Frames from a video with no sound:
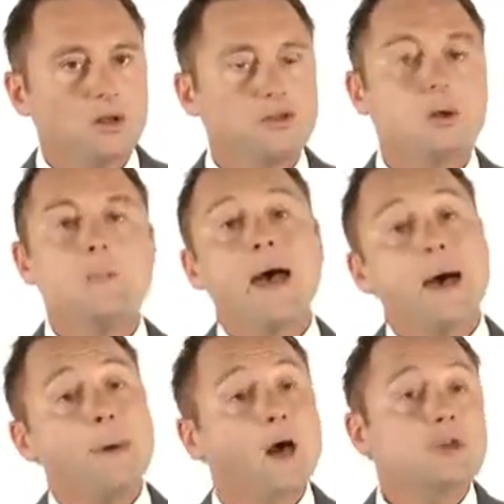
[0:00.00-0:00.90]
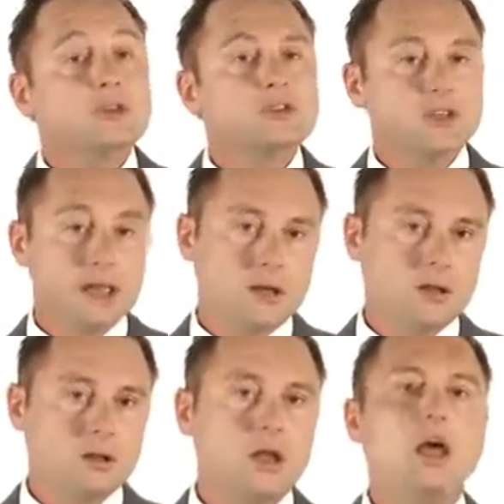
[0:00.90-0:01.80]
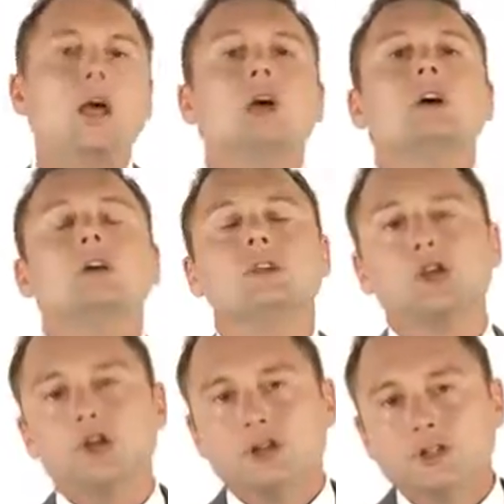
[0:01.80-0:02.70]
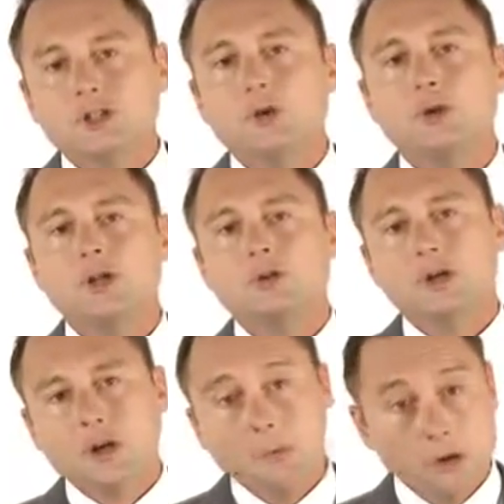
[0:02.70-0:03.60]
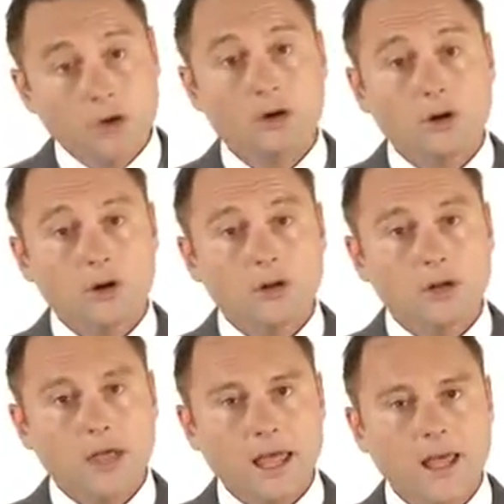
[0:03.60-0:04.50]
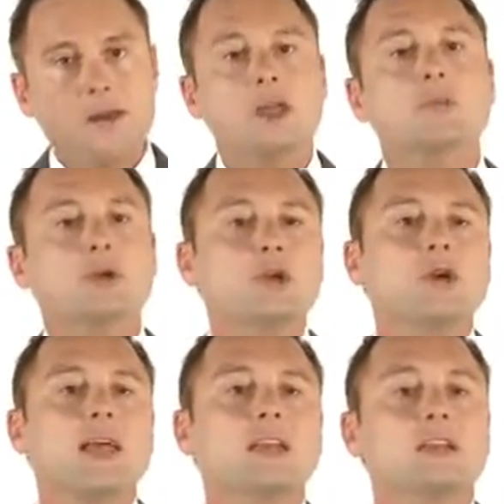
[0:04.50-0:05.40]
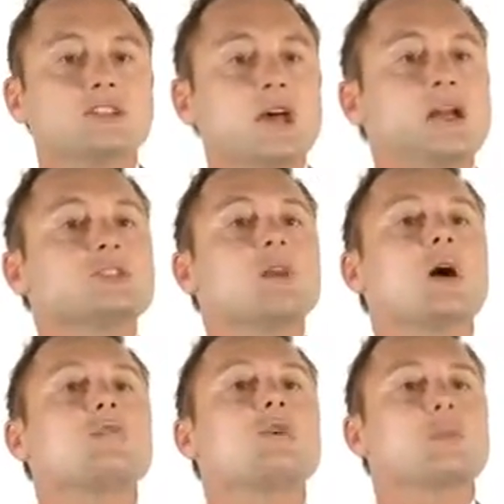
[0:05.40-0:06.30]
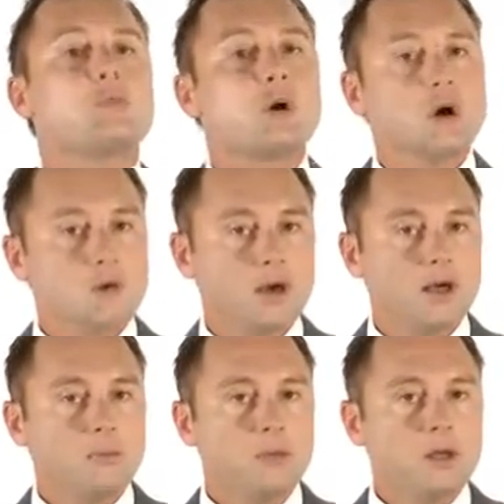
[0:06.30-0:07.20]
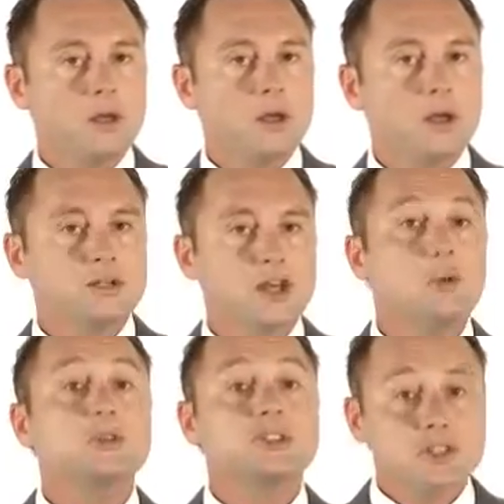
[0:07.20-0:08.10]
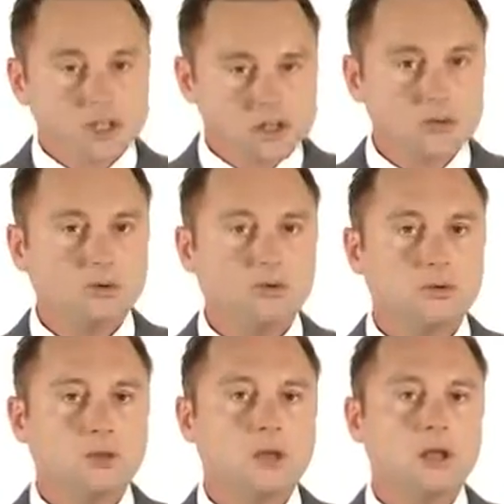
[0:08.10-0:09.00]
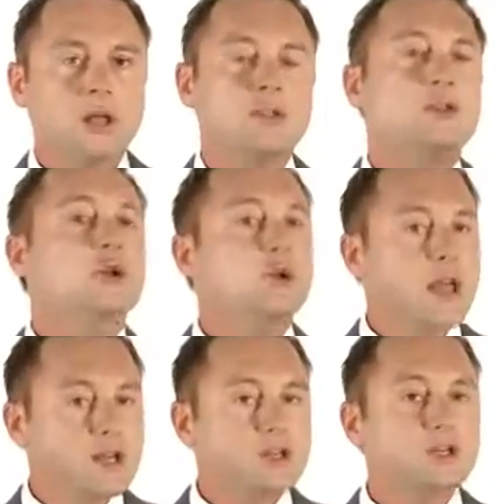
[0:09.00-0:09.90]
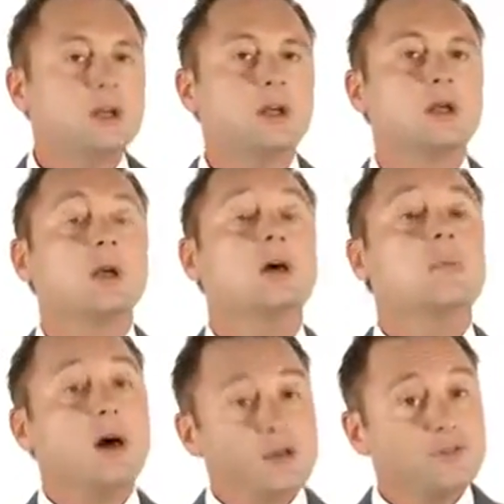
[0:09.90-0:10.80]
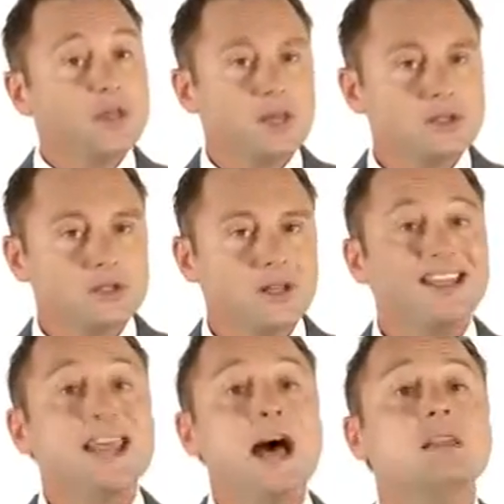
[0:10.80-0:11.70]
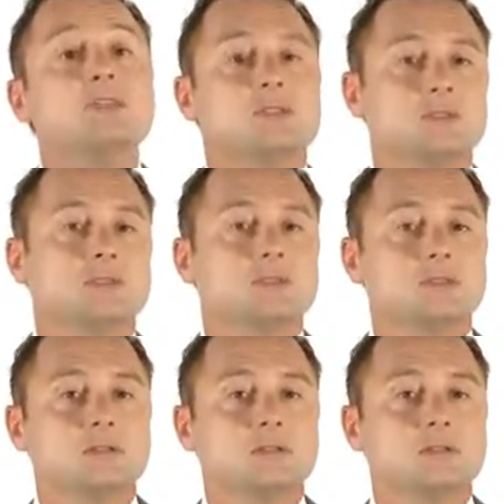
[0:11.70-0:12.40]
to map out your sale just as you would use a computer and a computer-aided design software program to help assist you in the creation, modification, analysis,